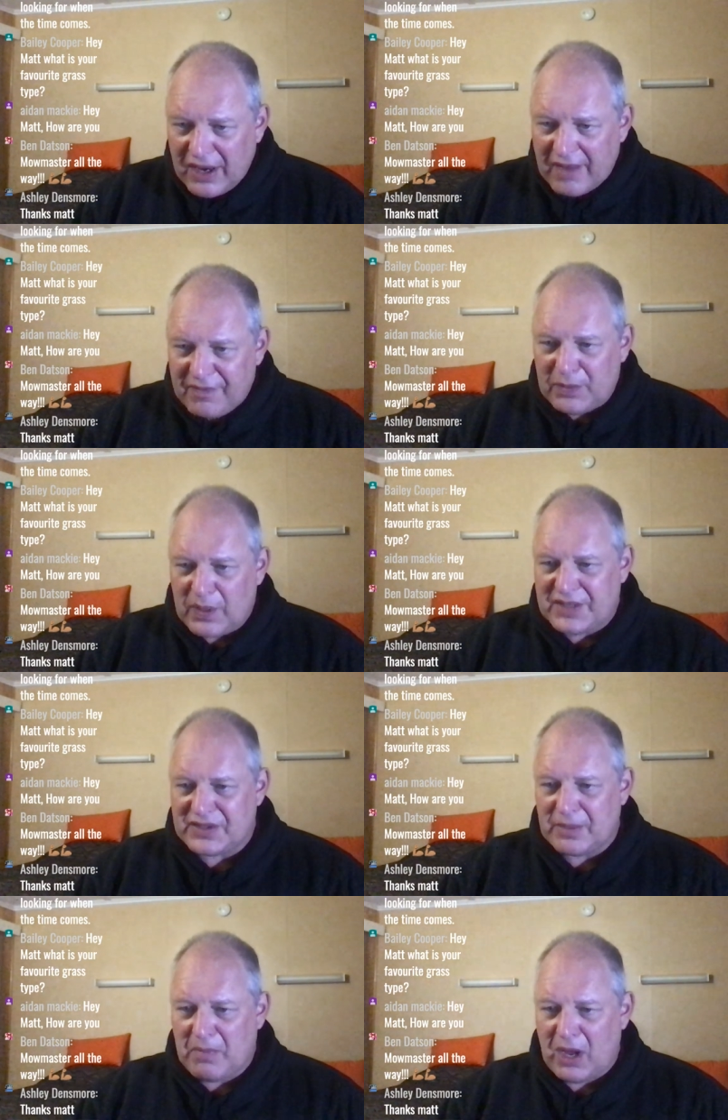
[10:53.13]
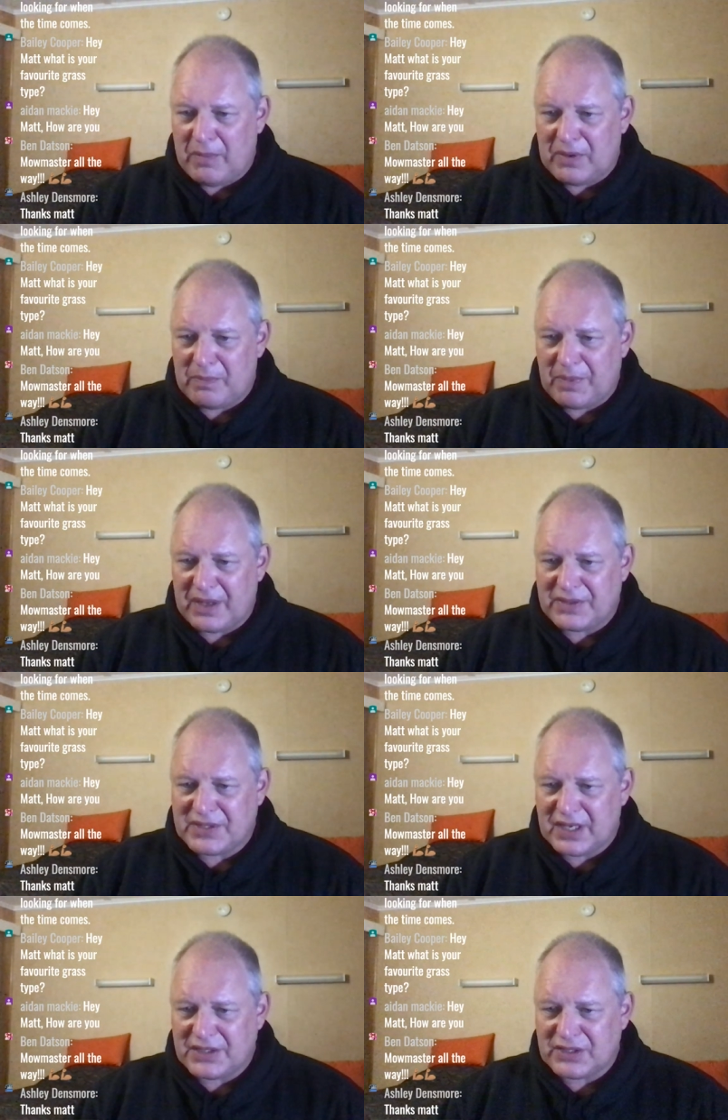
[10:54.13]
have any weeds at the moment, but
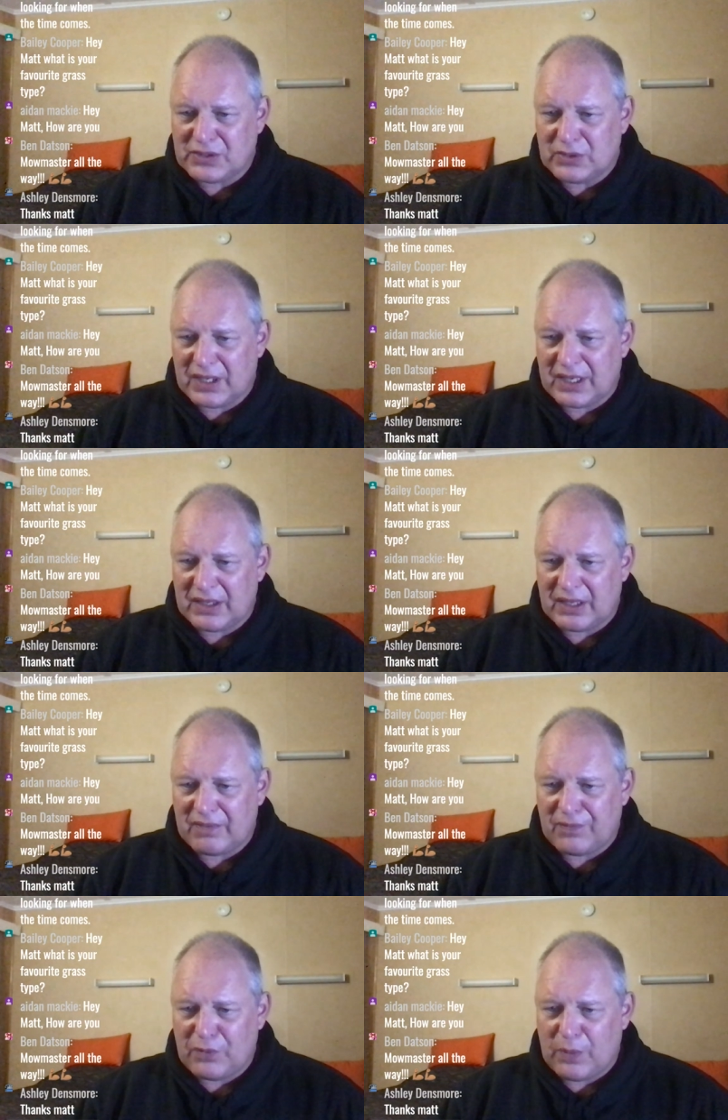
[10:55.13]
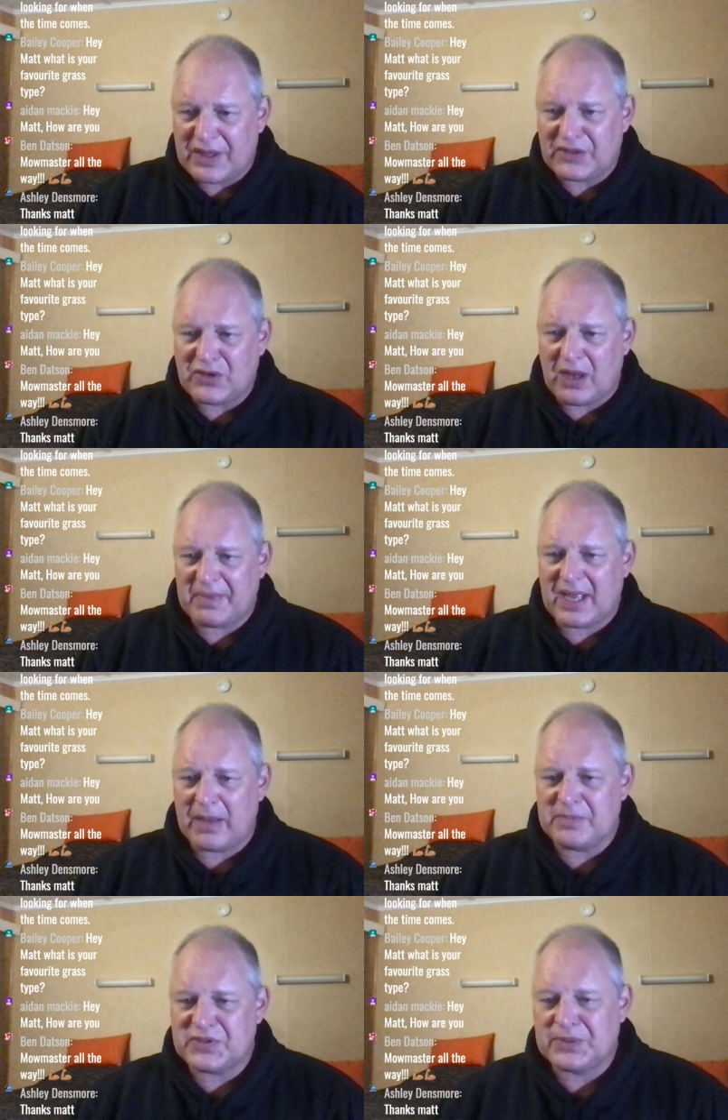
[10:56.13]
just looking for when the time
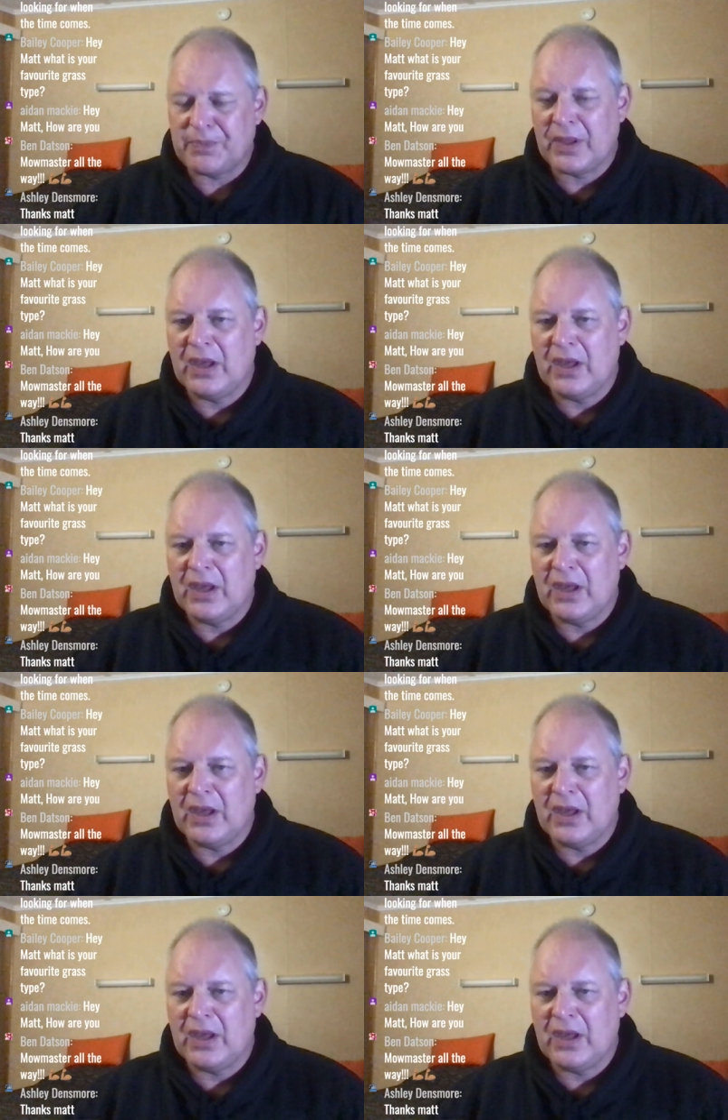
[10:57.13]
comes.